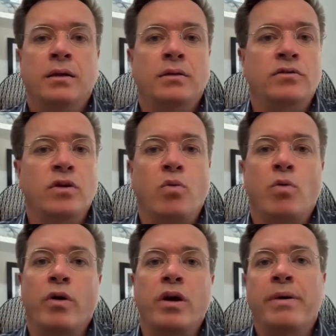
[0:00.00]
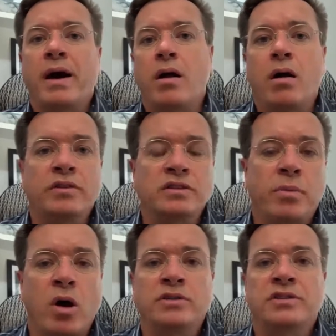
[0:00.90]
Don't worry about all the
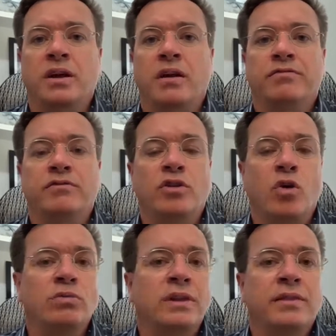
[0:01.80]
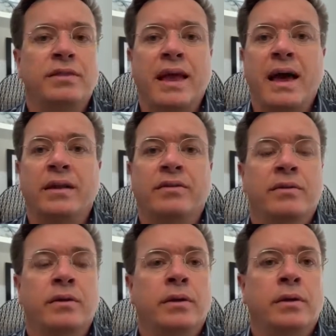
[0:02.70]
small stuff. Don't let the
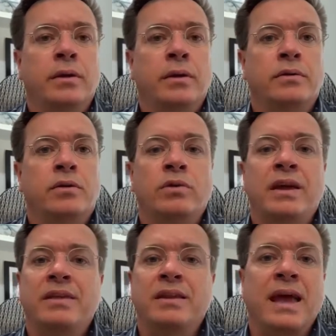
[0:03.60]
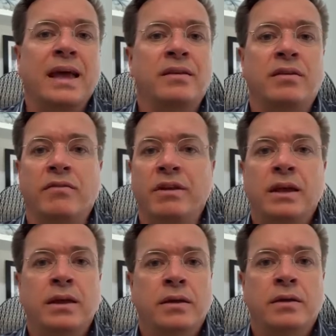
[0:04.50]

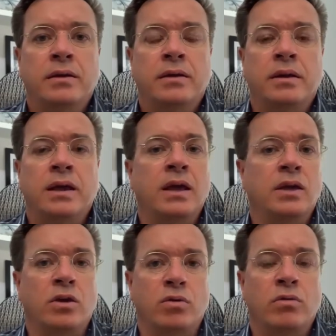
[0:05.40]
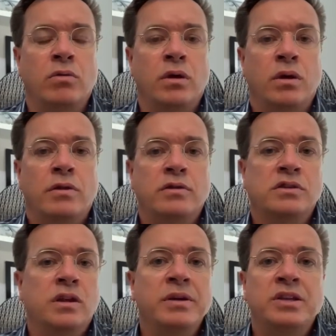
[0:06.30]
negativity hit you. There's
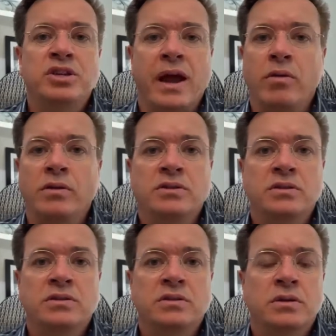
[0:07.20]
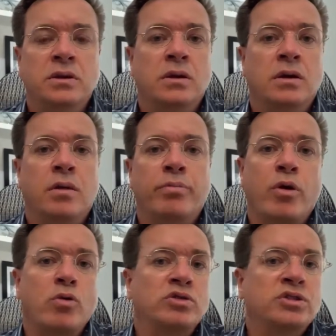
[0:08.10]
going to be challenges.
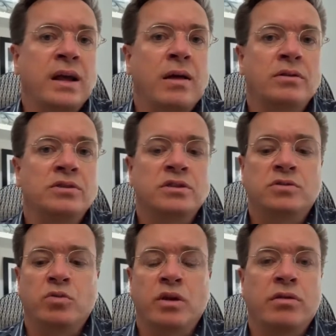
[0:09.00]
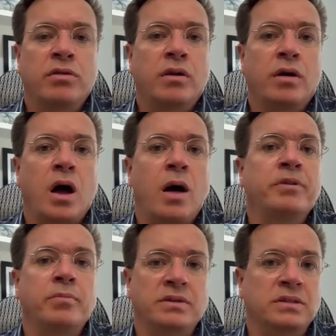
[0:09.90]
Approach challenges with
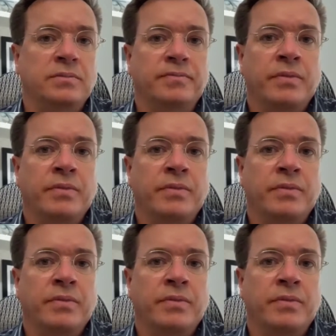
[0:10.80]
optimism,